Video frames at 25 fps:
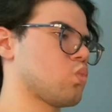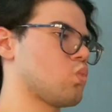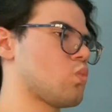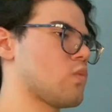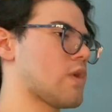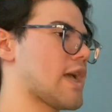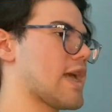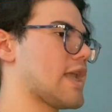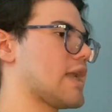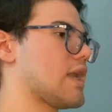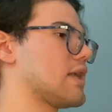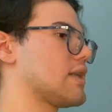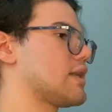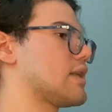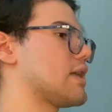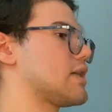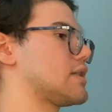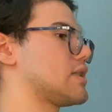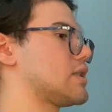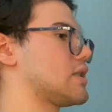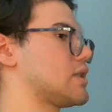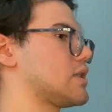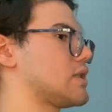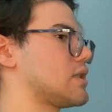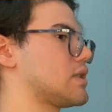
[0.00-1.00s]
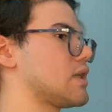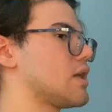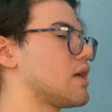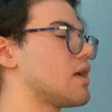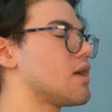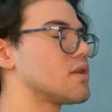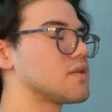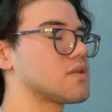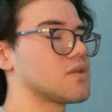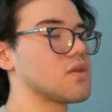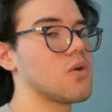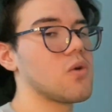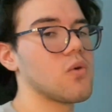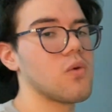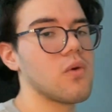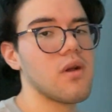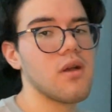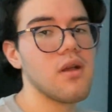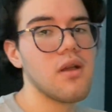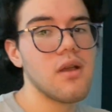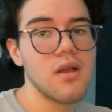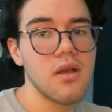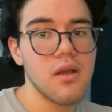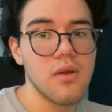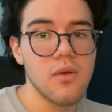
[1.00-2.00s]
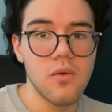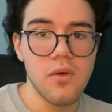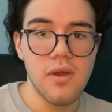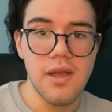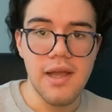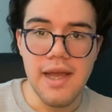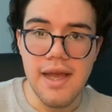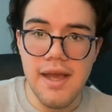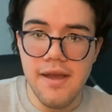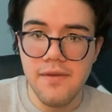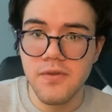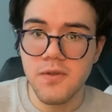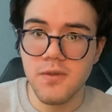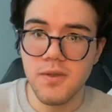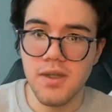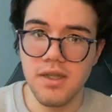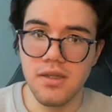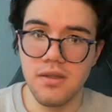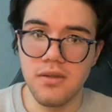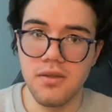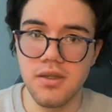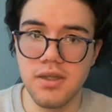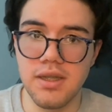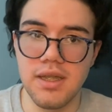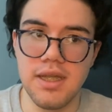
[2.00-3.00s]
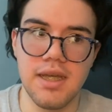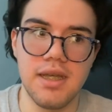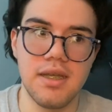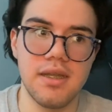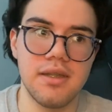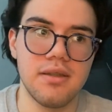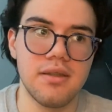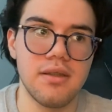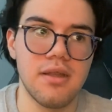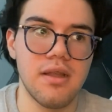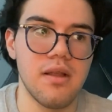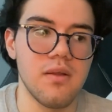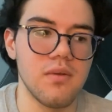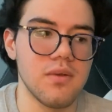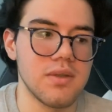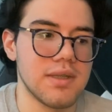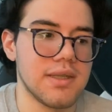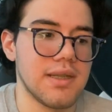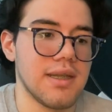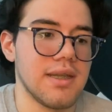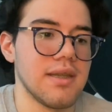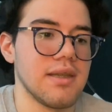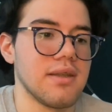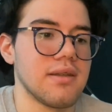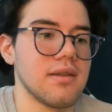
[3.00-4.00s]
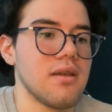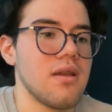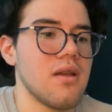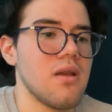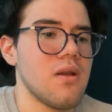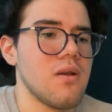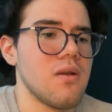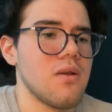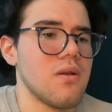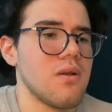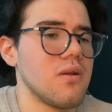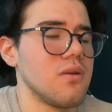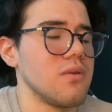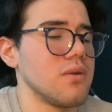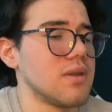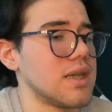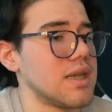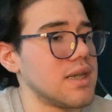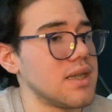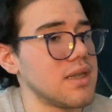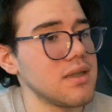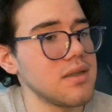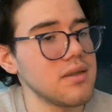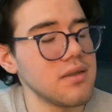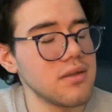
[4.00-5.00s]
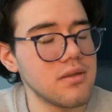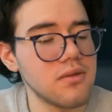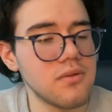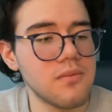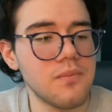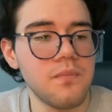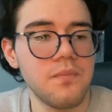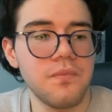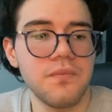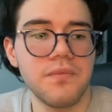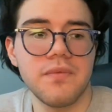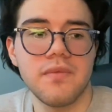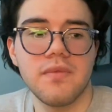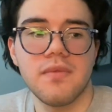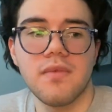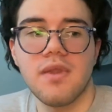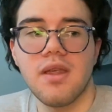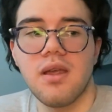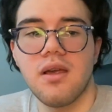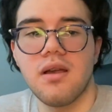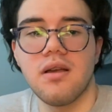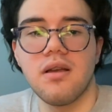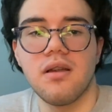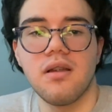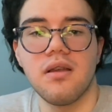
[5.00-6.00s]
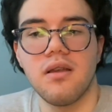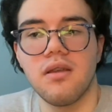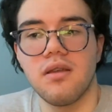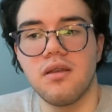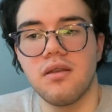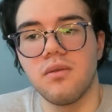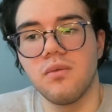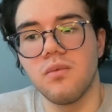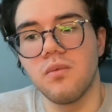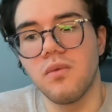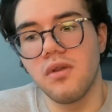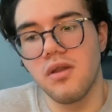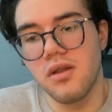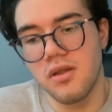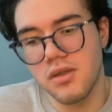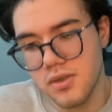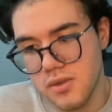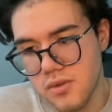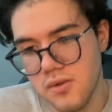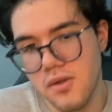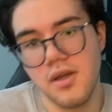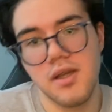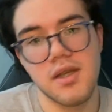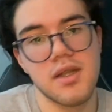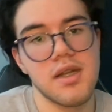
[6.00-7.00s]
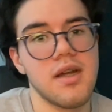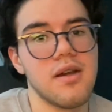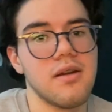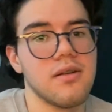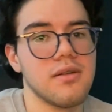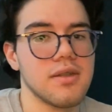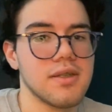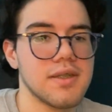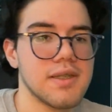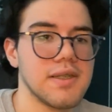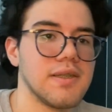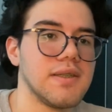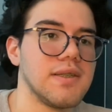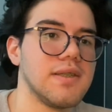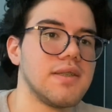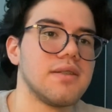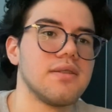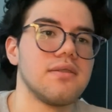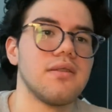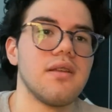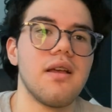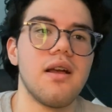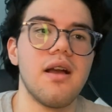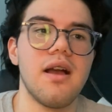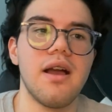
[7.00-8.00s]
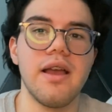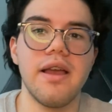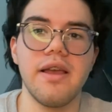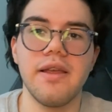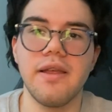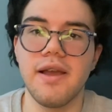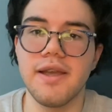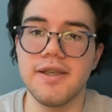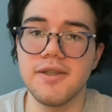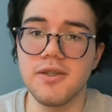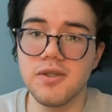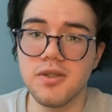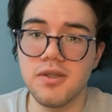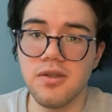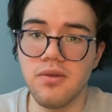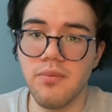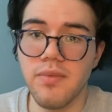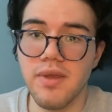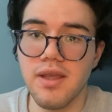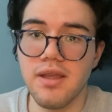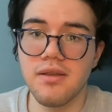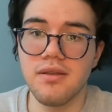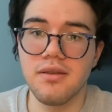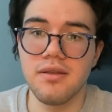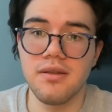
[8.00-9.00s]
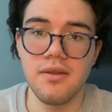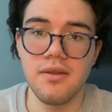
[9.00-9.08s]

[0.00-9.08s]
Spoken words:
I like that shit. So after I learned that, I was like, okay, I want to try it out because I used to make